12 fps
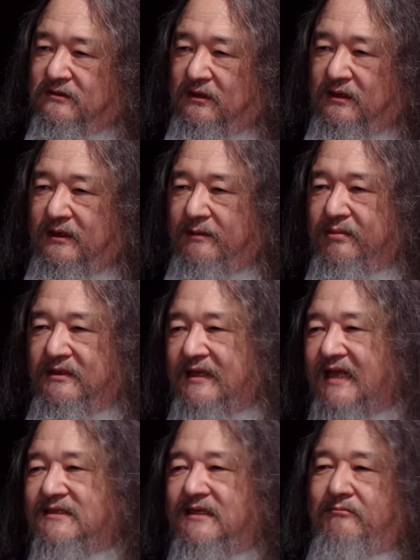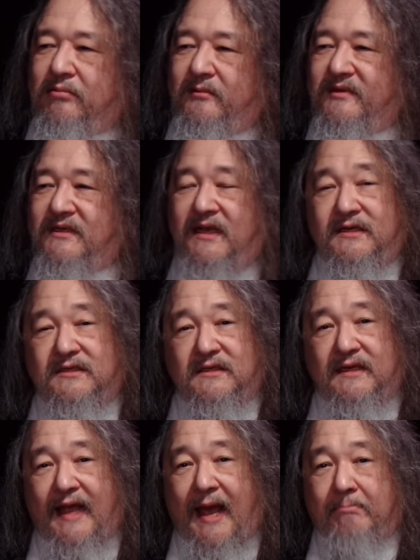to less
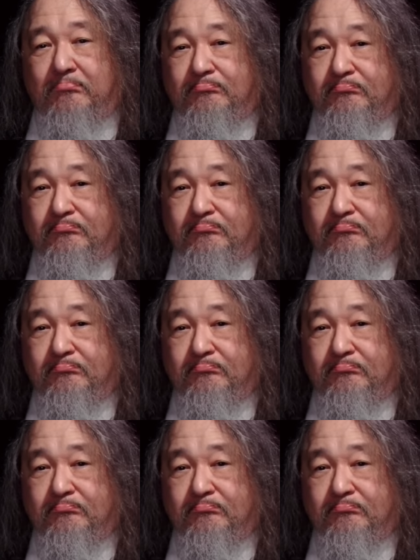implementation gap.